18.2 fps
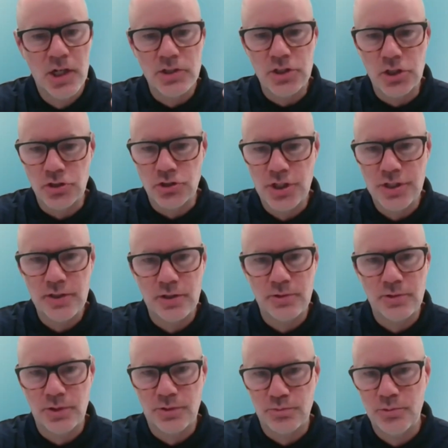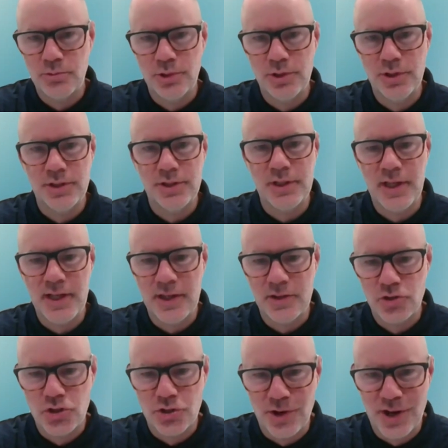you're dealing with really
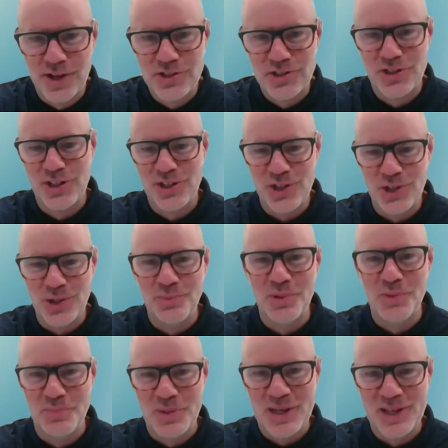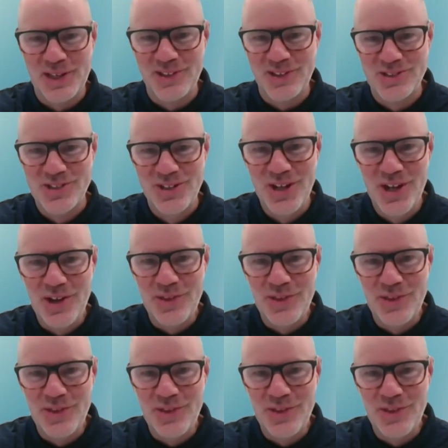interesting human beings